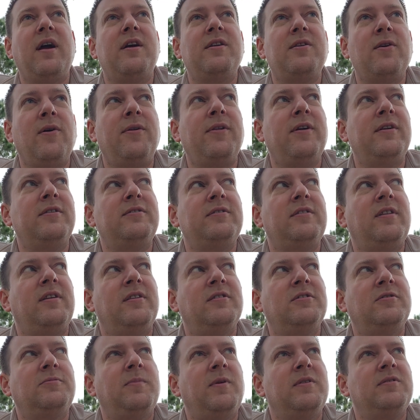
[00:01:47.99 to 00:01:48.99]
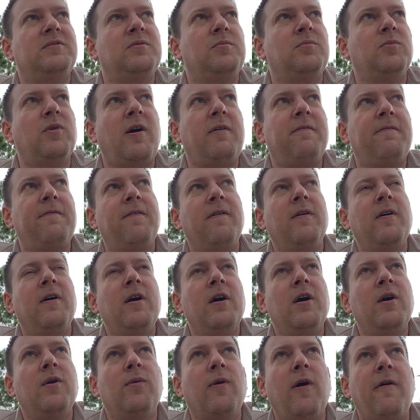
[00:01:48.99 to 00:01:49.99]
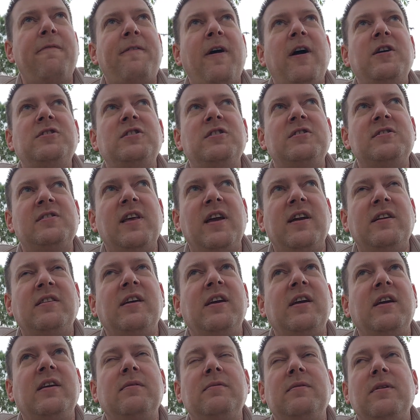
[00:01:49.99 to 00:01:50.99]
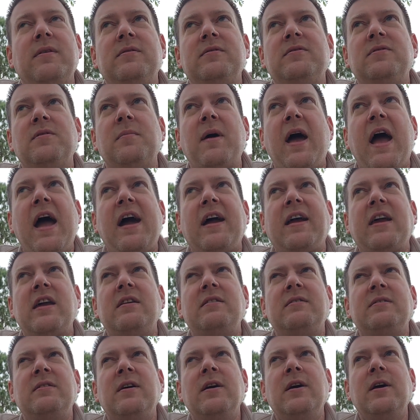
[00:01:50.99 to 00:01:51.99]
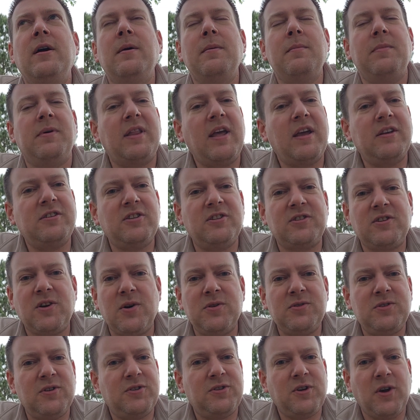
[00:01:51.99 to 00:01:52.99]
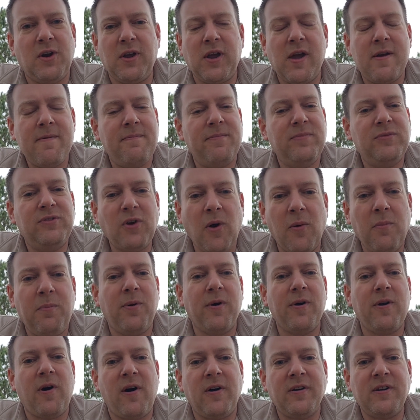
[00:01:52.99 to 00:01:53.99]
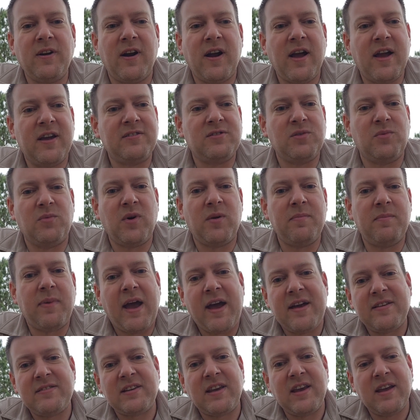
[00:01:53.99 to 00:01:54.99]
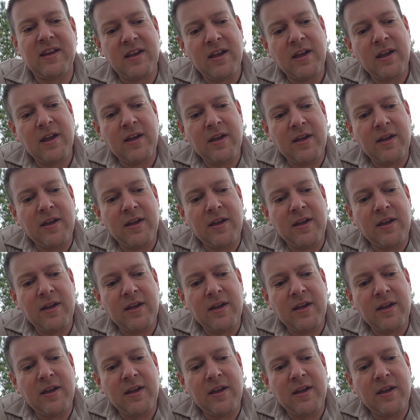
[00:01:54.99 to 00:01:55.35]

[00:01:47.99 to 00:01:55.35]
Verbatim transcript: I know that there's been some rough, rough edges lately, some hacking, but that just goes to show you, don't put all your eggs in one basket.